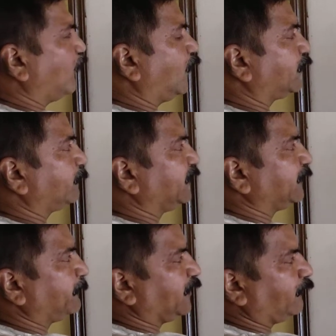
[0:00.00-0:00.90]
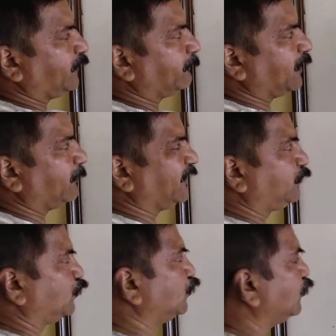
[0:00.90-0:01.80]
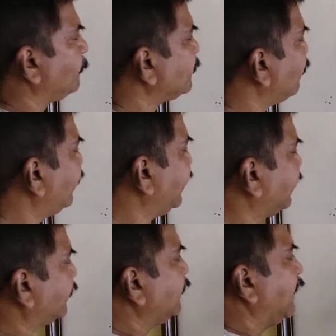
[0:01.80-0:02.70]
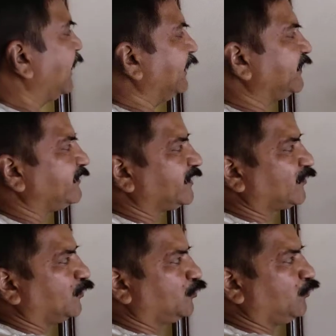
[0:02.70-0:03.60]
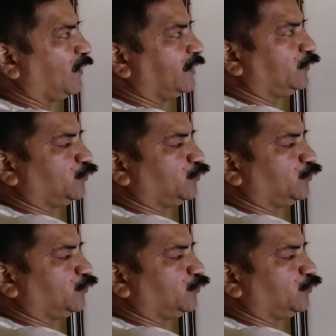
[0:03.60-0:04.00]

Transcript: odd multiple of lambda by 2, where n is equal to 1,